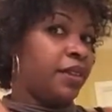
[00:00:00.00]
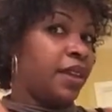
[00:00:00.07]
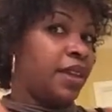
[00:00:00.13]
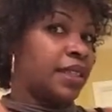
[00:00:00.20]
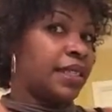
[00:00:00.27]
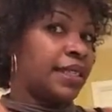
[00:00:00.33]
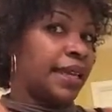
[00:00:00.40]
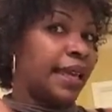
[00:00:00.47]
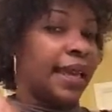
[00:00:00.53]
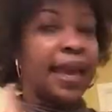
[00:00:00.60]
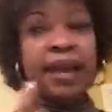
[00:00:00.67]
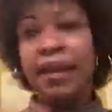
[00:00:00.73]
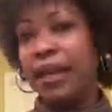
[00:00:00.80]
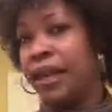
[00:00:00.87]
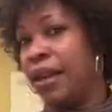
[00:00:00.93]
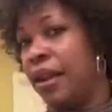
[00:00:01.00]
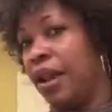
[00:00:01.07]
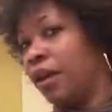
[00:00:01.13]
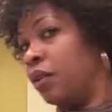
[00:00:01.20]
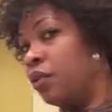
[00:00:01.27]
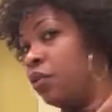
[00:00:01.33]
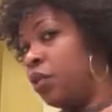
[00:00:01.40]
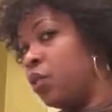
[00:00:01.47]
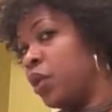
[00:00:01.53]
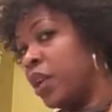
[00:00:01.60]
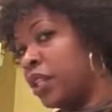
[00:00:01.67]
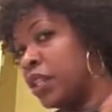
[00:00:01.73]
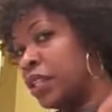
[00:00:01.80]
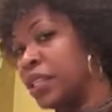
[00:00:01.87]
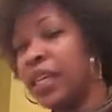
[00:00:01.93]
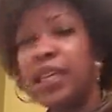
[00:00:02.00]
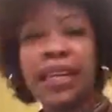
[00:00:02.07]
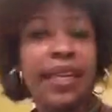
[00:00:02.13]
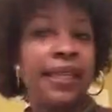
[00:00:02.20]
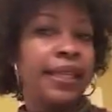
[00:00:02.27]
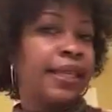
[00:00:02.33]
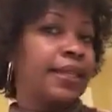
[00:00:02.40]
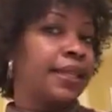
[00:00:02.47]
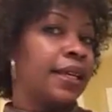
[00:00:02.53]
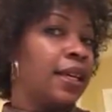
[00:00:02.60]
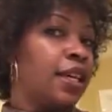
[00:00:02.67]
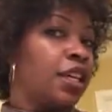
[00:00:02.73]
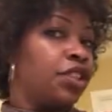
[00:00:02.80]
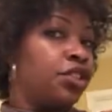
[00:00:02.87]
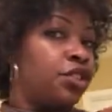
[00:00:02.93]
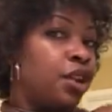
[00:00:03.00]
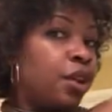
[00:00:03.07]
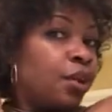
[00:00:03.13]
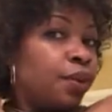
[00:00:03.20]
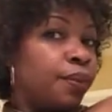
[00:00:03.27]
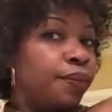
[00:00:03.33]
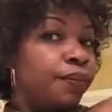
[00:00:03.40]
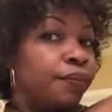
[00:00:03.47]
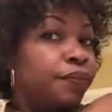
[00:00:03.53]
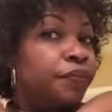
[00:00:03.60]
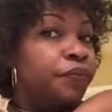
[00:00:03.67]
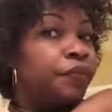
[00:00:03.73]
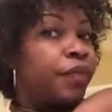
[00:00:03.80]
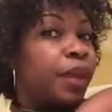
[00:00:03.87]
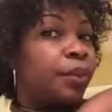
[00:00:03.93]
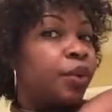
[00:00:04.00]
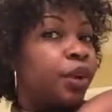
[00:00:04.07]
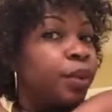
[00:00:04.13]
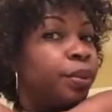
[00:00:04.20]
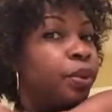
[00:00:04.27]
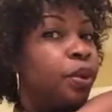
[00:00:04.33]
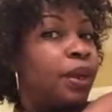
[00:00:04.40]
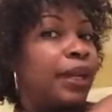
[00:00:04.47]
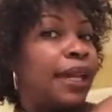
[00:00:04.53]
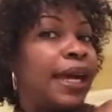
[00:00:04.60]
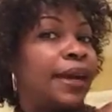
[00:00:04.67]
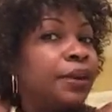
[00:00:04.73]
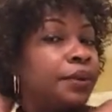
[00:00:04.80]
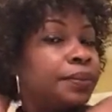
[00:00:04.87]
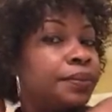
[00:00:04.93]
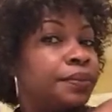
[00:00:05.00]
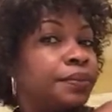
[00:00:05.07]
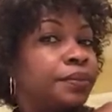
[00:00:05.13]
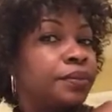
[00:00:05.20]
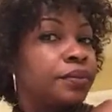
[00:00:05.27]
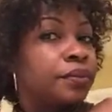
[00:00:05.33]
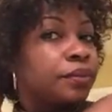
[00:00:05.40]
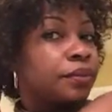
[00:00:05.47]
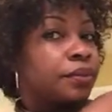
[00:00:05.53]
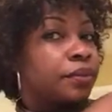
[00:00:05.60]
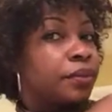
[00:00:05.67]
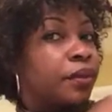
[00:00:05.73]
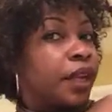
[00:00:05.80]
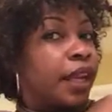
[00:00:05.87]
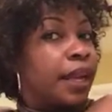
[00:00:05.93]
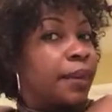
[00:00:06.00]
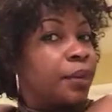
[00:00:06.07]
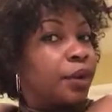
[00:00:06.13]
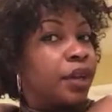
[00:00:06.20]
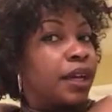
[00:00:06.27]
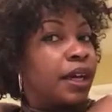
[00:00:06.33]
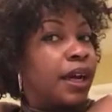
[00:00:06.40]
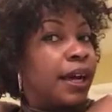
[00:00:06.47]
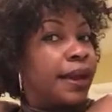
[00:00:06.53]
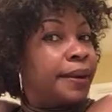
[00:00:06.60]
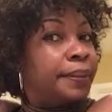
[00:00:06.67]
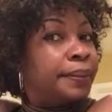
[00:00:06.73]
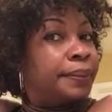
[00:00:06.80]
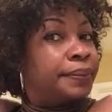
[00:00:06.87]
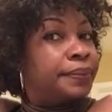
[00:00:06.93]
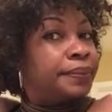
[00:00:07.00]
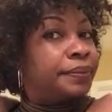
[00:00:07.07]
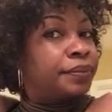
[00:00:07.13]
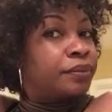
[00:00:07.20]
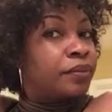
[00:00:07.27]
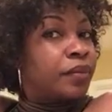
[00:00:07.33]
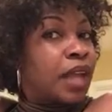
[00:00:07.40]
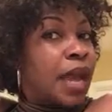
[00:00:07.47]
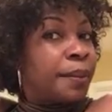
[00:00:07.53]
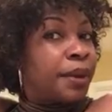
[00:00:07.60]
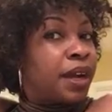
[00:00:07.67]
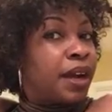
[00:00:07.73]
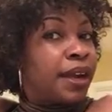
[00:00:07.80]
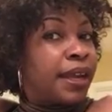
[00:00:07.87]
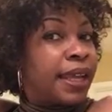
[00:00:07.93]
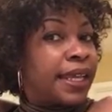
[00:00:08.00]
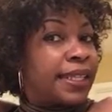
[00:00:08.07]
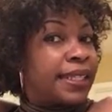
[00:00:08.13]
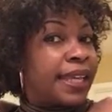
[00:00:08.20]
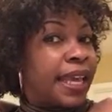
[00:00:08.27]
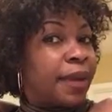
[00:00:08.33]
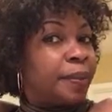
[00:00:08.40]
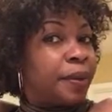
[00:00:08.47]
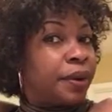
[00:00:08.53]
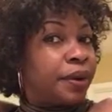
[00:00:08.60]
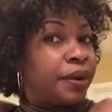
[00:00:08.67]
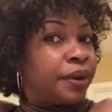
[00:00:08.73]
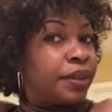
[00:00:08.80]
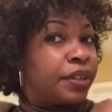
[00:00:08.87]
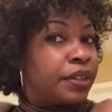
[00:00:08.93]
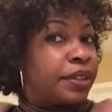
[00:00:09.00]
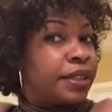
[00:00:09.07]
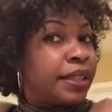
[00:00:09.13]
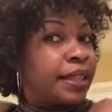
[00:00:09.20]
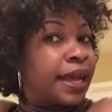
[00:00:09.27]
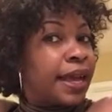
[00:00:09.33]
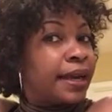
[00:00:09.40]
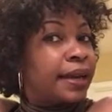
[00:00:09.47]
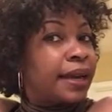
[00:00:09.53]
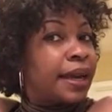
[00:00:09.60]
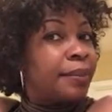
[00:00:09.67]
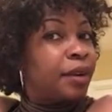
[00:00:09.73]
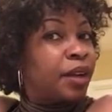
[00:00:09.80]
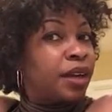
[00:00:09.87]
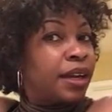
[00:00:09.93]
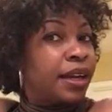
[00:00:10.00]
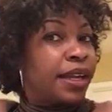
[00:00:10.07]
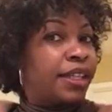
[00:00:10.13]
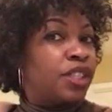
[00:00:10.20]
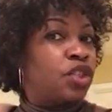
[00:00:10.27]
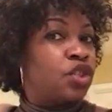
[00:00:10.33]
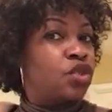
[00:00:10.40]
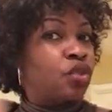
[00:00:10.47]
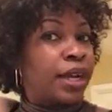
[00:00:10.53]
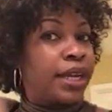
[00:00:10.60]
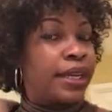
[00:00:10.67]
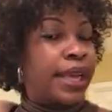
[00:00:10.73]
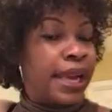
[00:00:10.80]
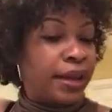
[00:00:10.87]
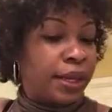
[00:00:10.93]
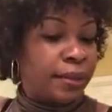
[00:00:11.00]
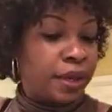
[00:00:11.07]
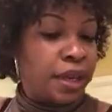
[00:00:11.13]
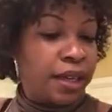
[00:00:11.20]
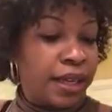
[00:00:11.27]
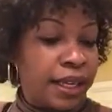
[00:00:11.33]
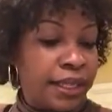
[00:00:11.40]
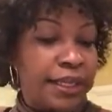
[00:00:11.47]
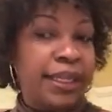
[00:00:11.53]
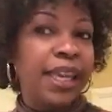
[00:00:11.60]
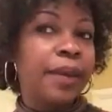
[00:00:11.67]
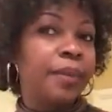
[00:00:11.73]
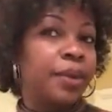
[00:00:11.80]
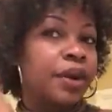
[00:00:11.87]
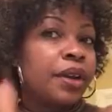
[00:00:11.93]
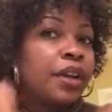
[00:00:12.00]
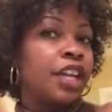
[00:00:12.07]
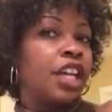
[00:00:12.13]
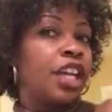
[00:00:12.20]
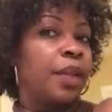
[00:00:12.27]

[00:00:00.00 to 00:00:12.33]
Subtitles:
see, it's sticking out. No, we want it to stay like this. So I'm gonna pull it out and I'm gonna cut. I'm cutting it tapered. You see that? I'm not cutting it straight down. I'm cutting it tapered